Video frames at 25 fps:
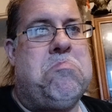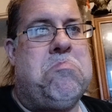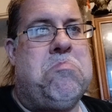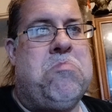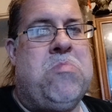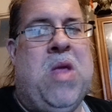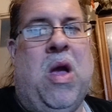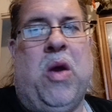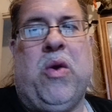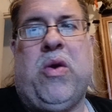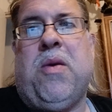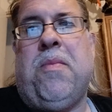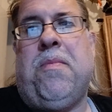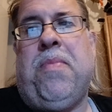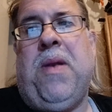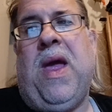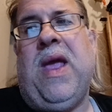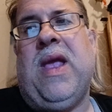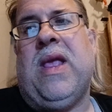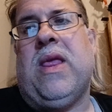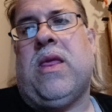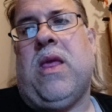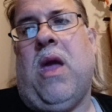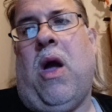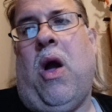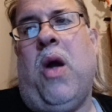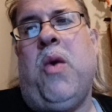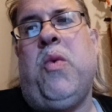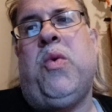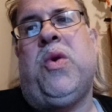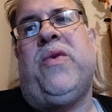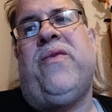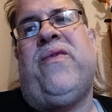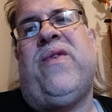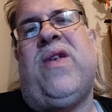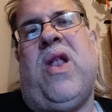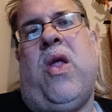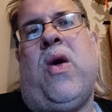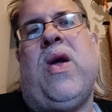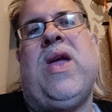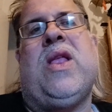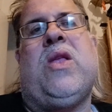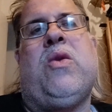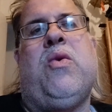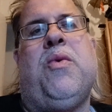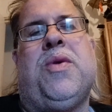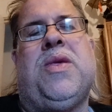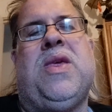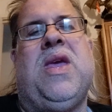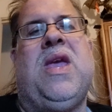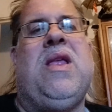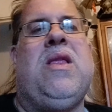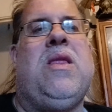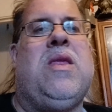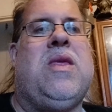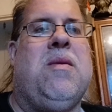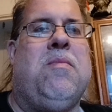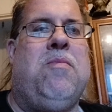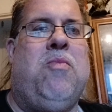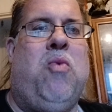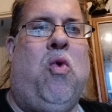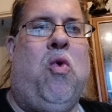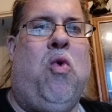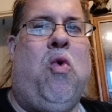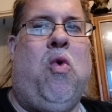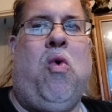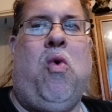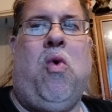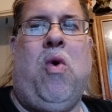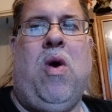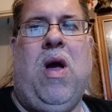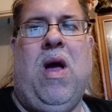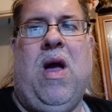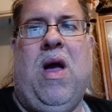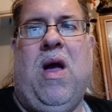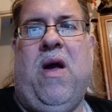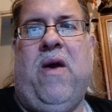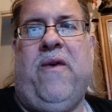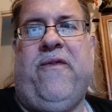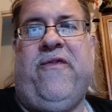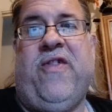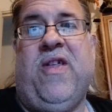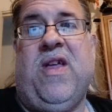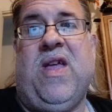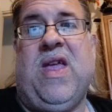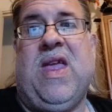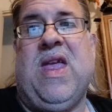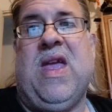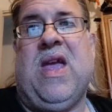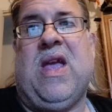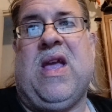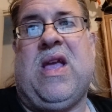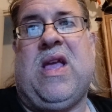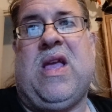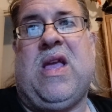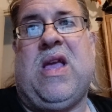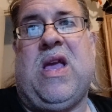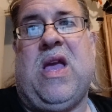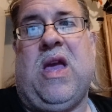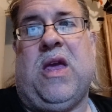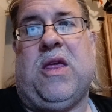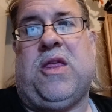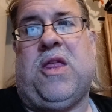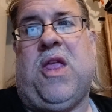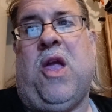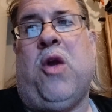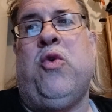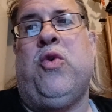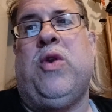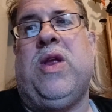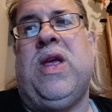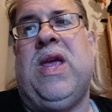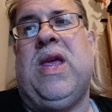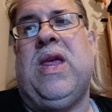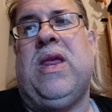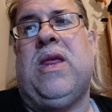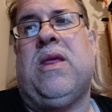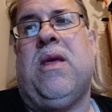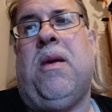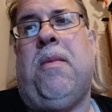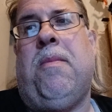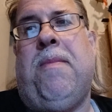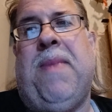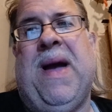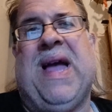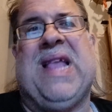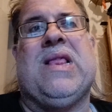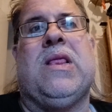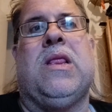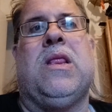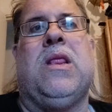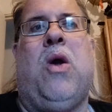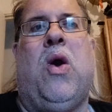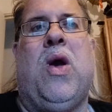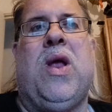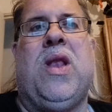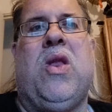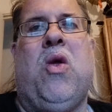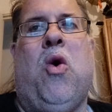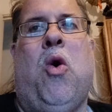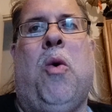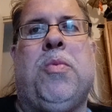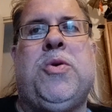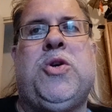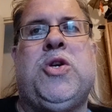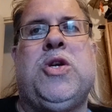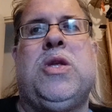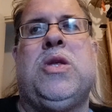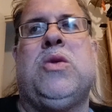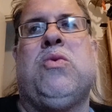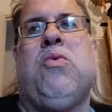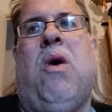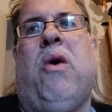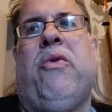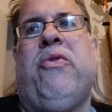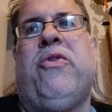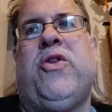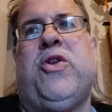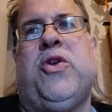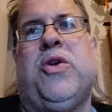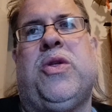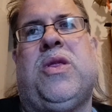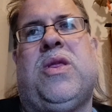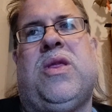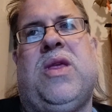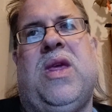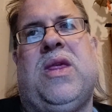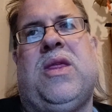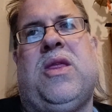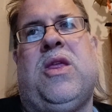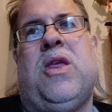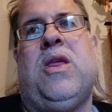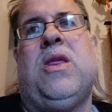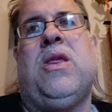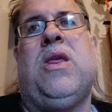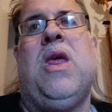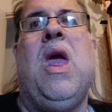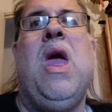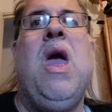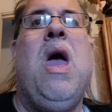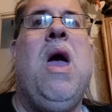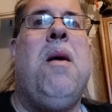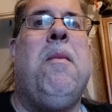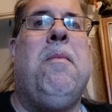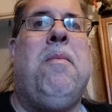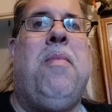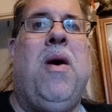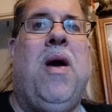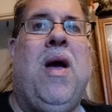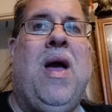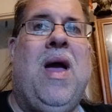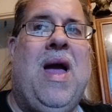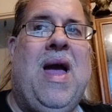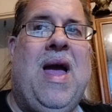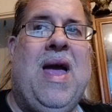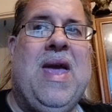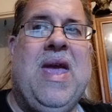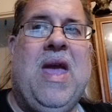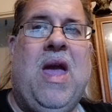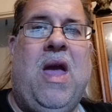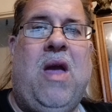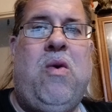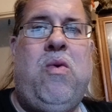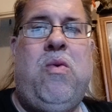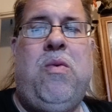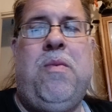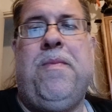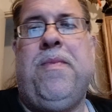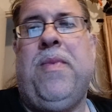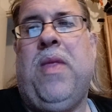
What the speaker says: No complaints. I would have liked to have seen some more of the Custodes battle line options rather than just Sisters, but hey ho.